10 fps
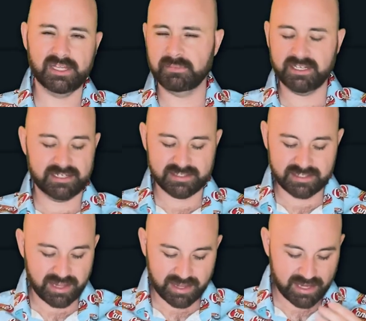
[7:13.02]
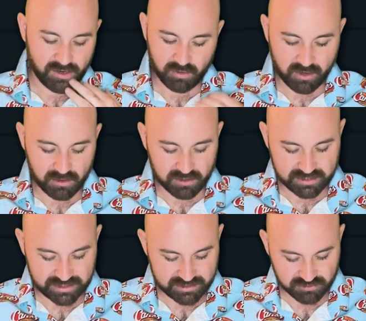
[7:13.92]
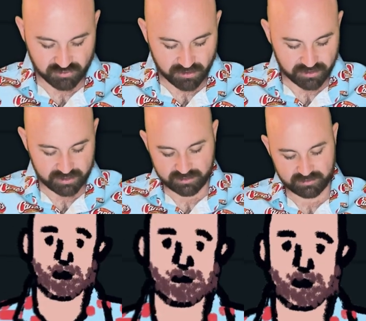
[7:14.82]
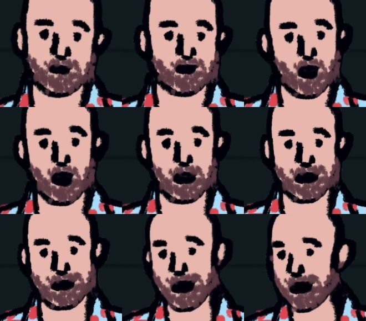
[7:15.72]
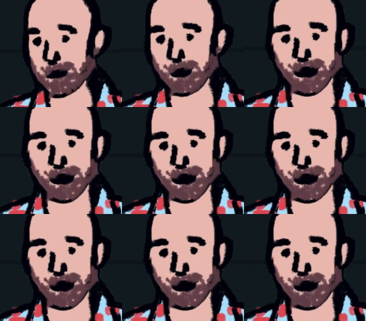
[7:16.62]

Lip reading: I'm not gonna say that. I don't know how long it takes to draw things. I've never drawn a thing in my